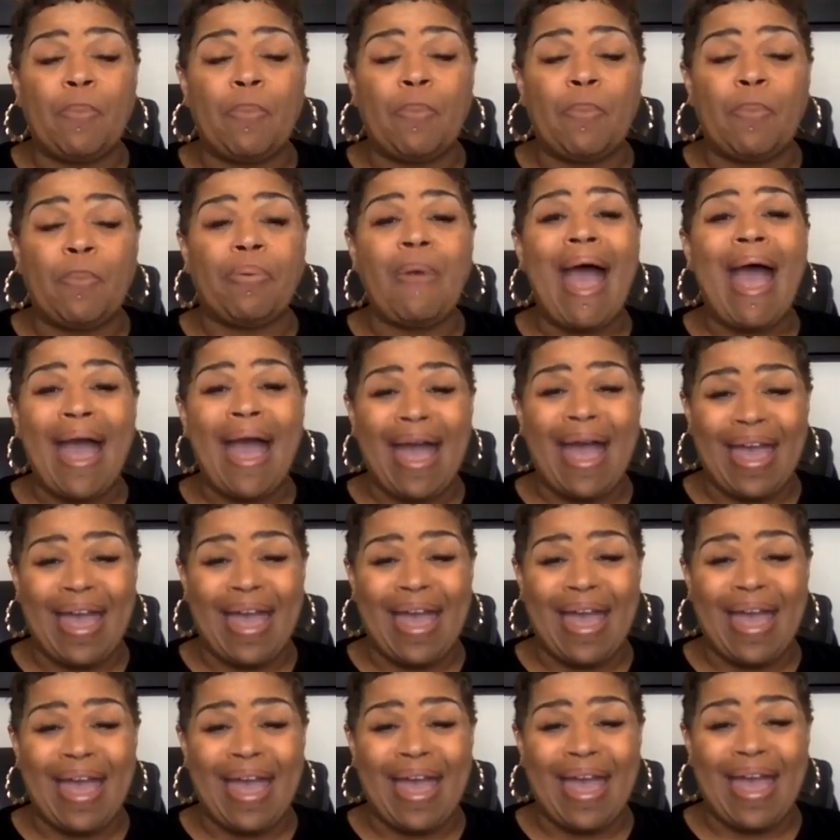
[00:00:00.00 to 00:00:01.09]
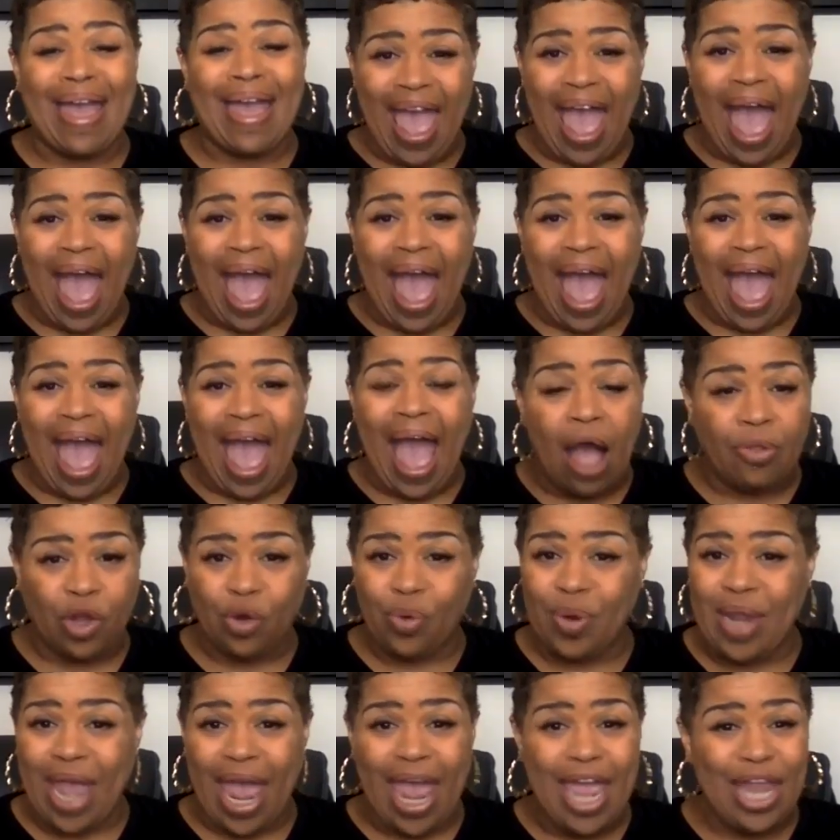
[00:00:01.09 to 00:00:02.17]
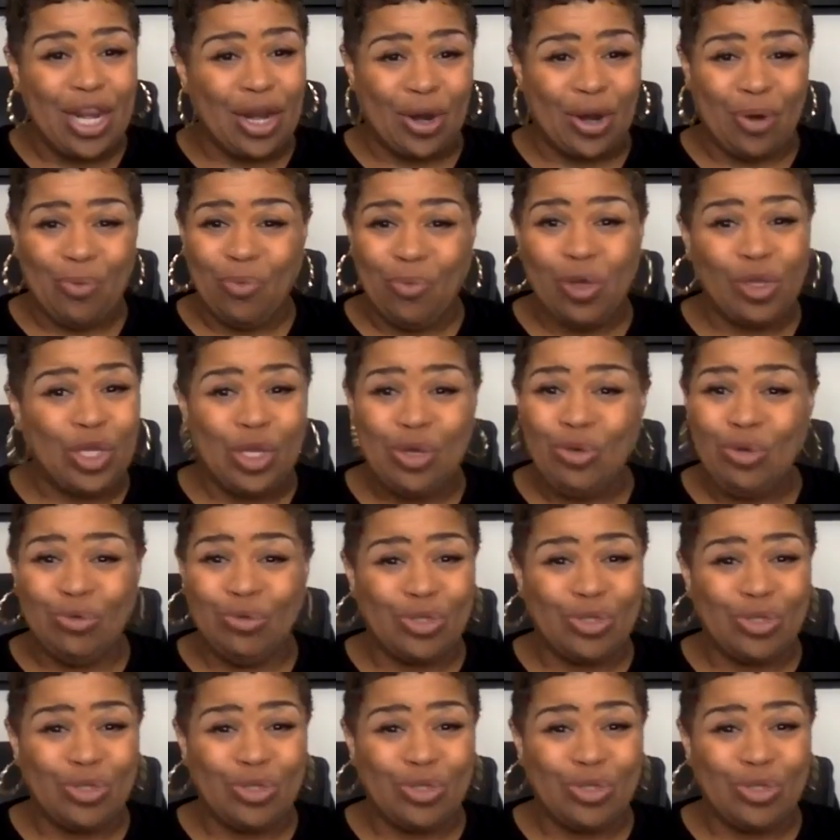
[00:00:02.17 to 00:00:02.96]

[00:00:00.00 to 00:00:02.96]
surprised how the Creator will